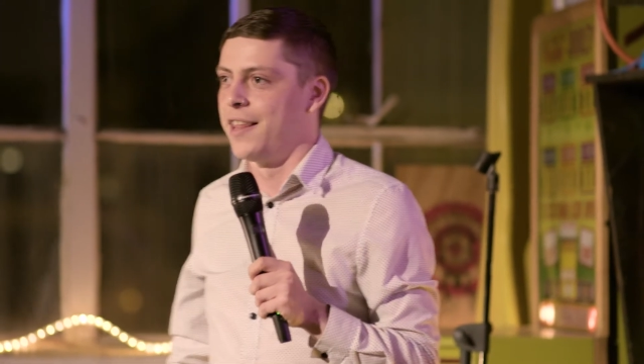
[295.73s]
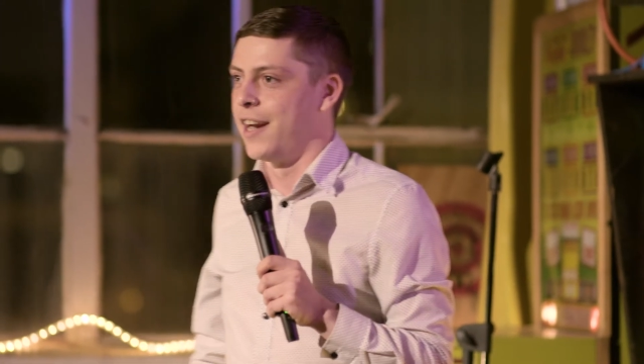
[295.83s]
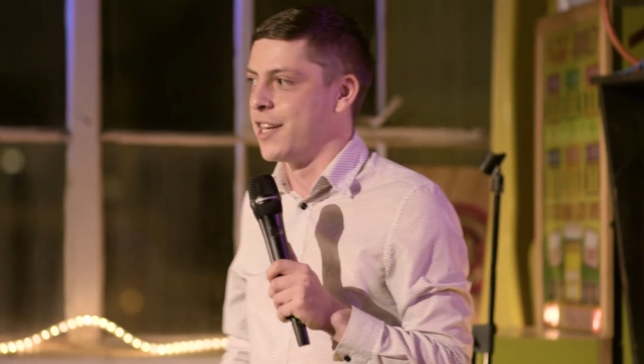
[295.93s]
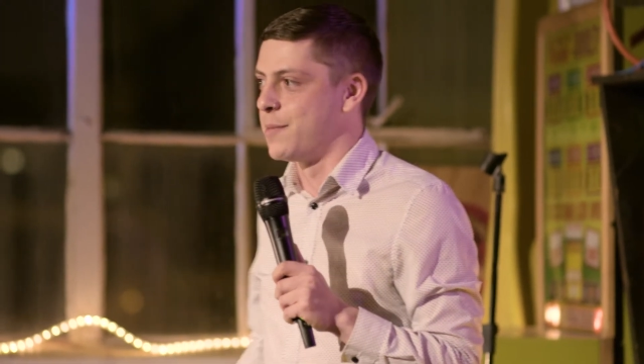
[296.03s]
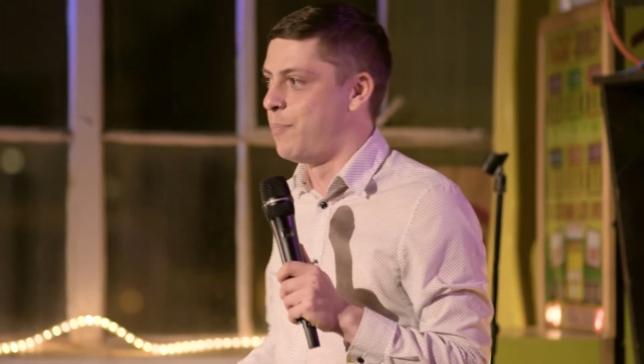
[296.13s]
and
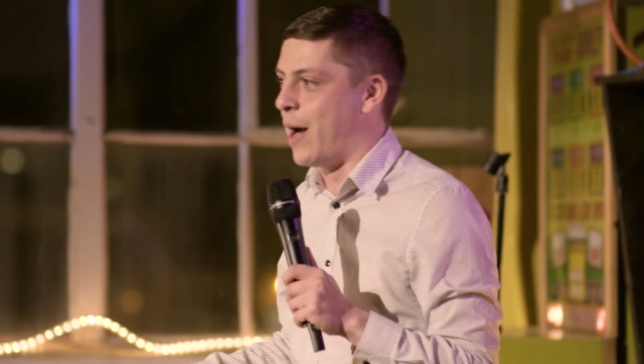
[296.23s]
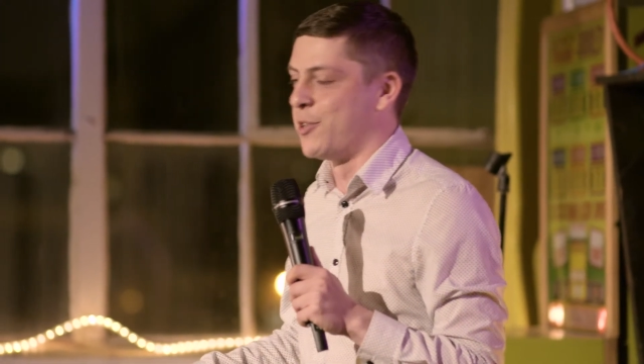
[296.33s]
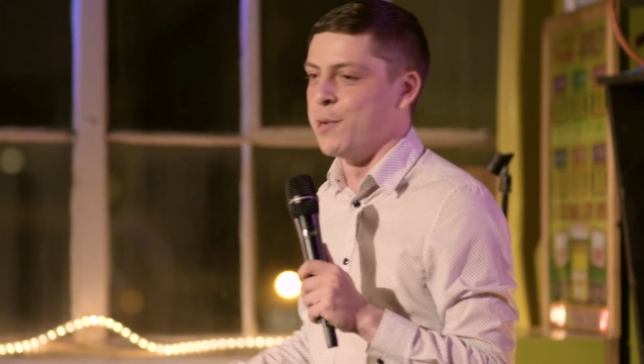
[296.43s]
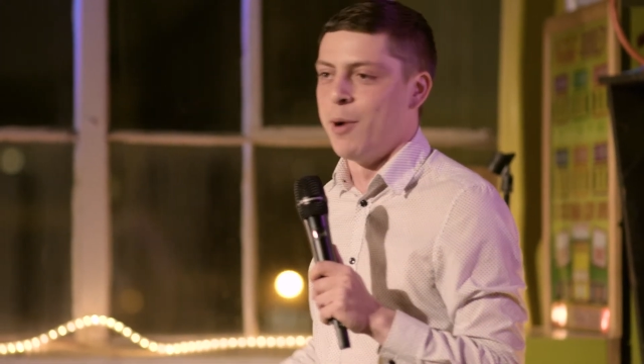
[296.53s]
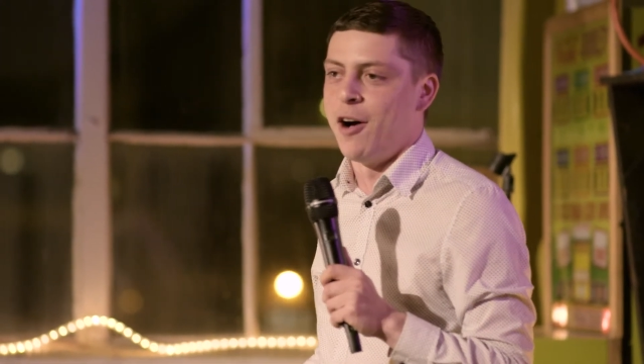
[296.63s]
then I just
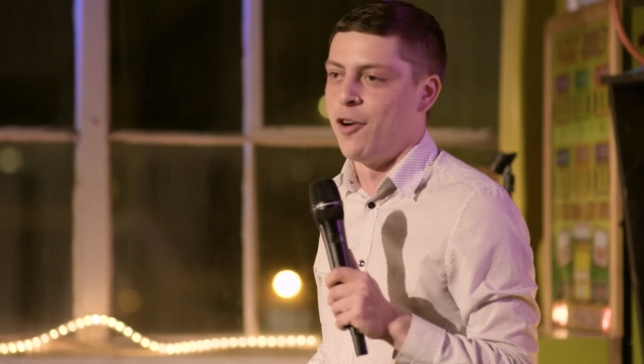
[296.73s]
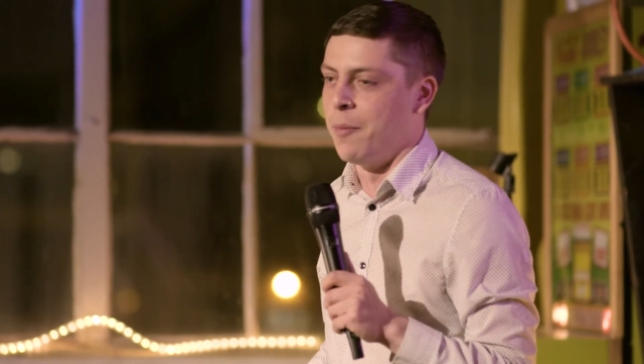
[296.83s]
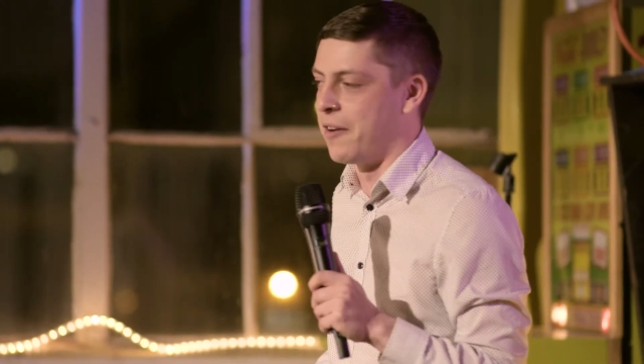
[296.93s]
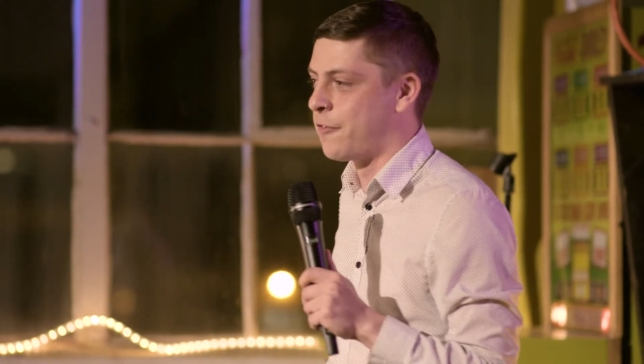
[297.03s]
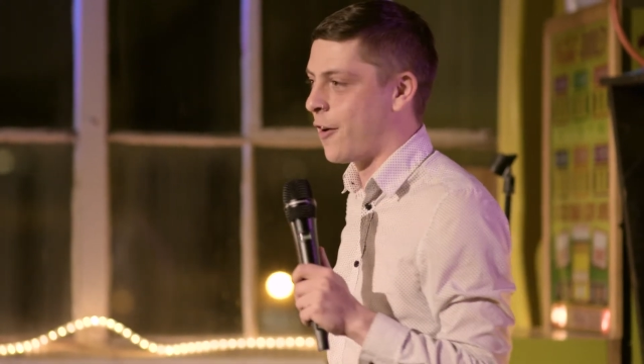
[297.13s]
bounce them off
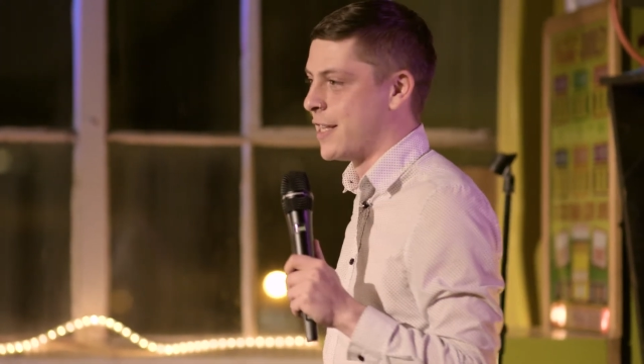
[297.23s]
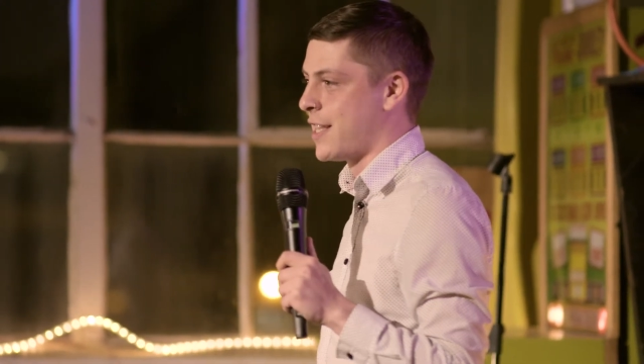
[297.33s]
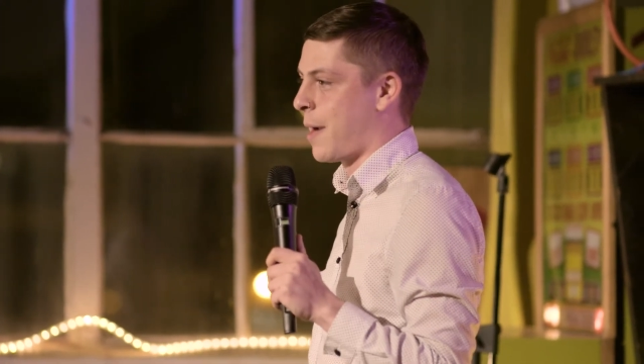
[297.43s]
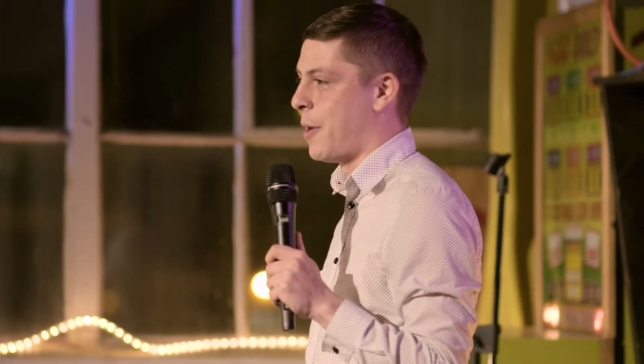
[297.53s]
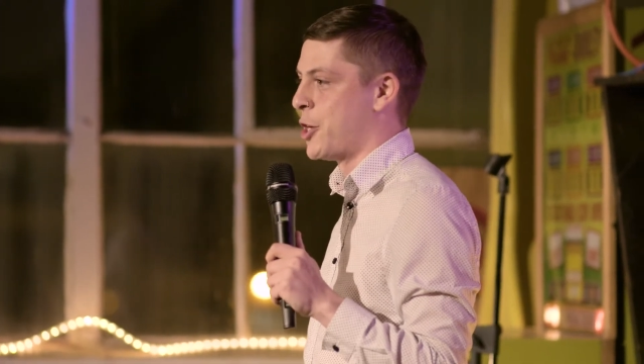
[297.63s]
all my
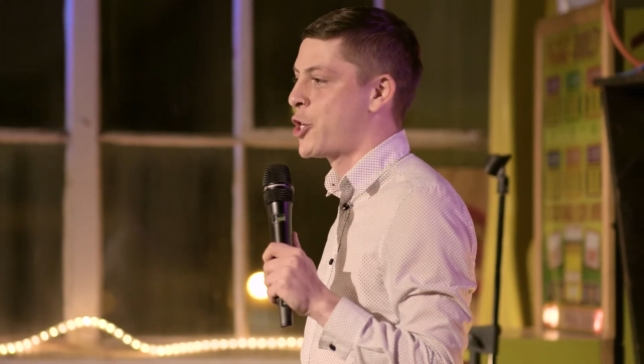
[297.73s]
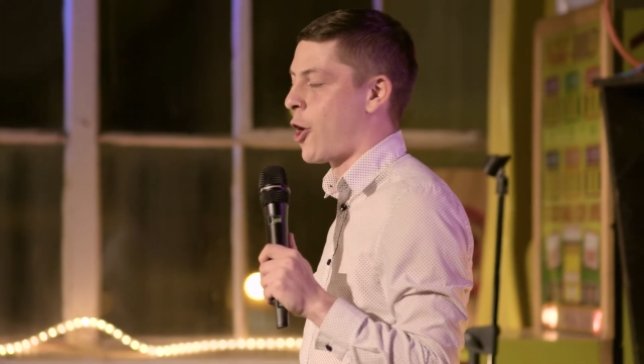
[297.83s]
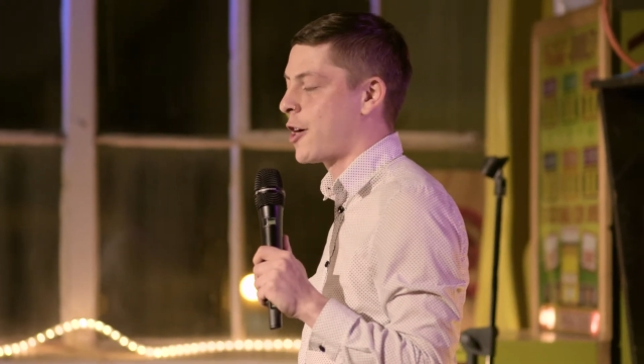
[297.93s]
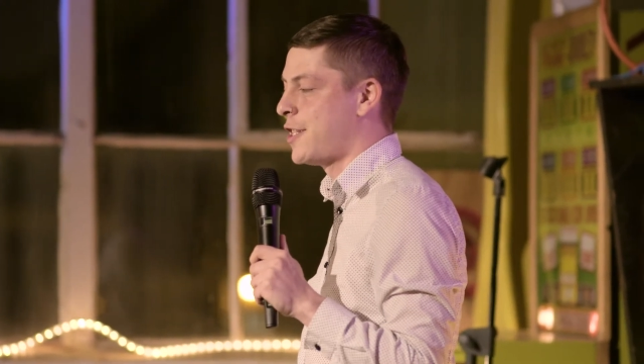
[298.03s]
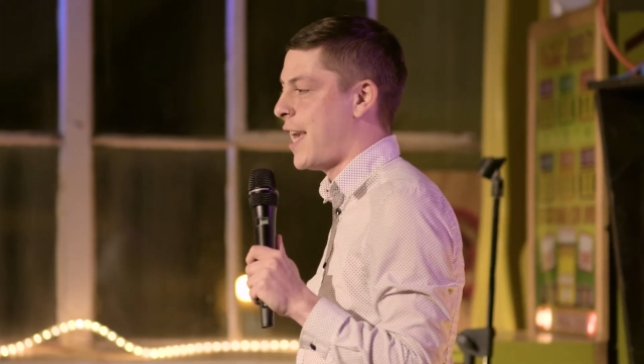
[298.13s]
friends like I'm on
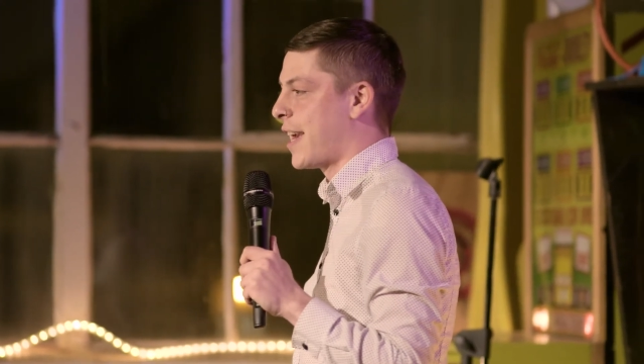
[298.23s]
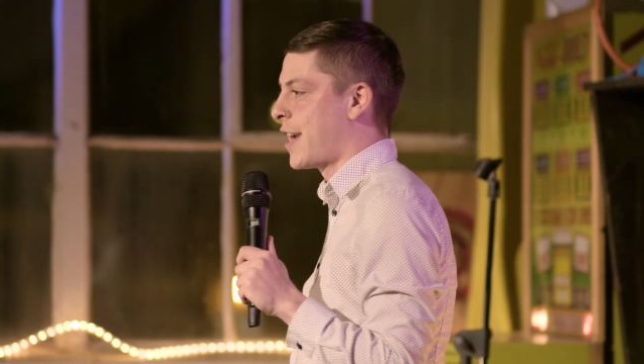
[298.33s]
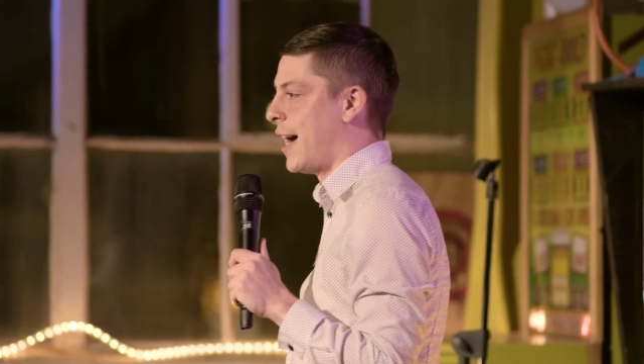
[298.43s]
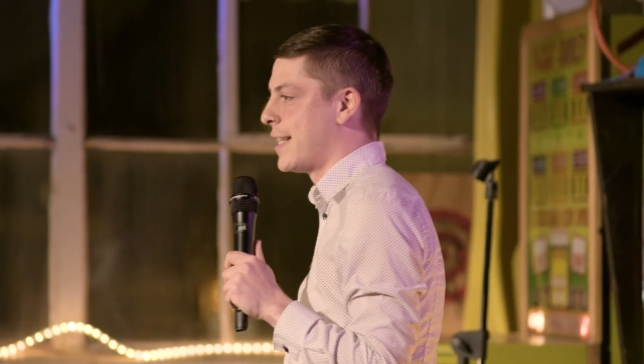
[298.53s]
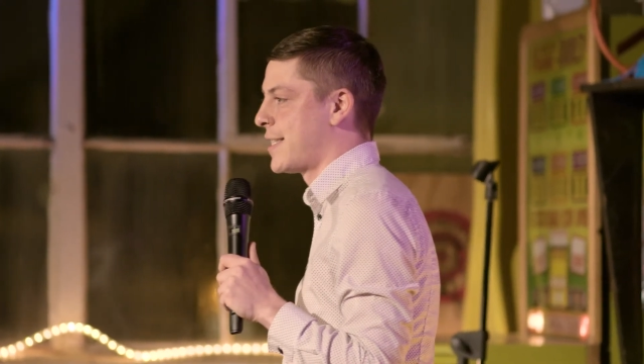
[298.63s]
Shark
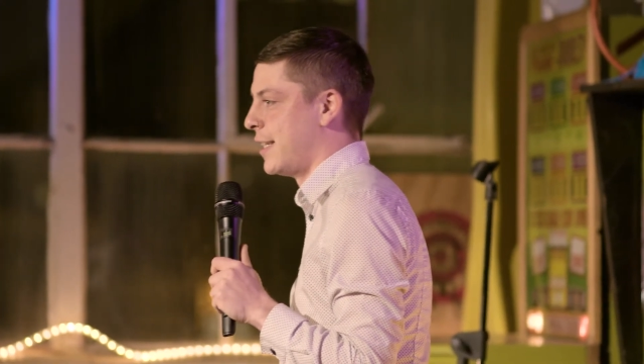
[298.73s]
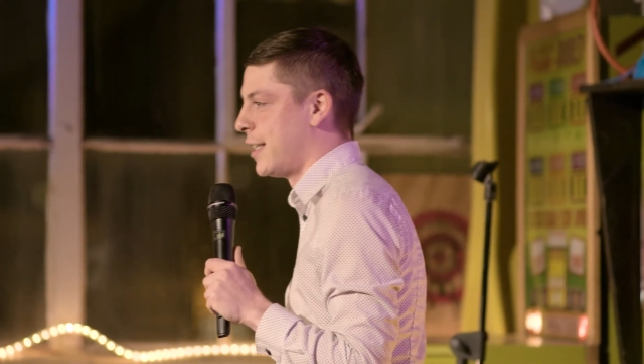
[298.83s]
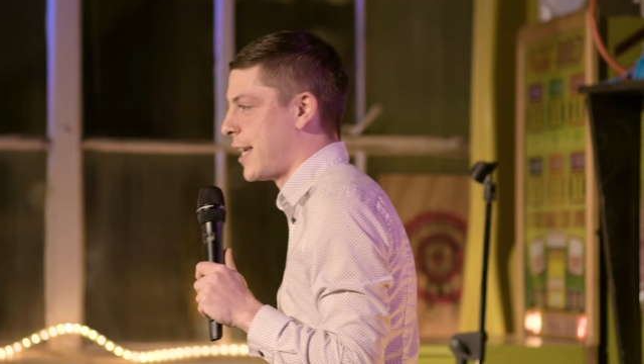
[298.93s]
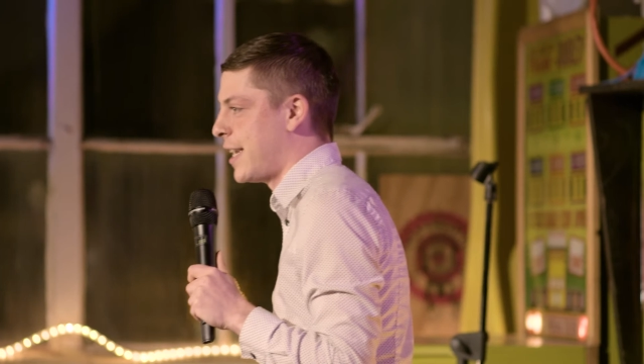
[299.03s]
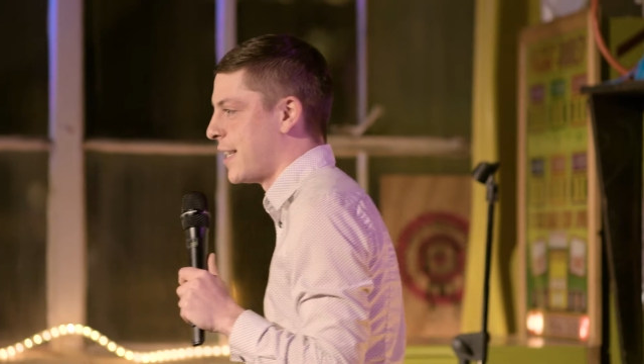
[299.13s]
Tank
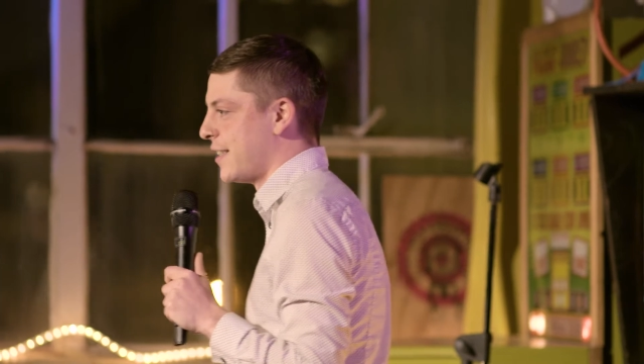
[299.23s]
constantly.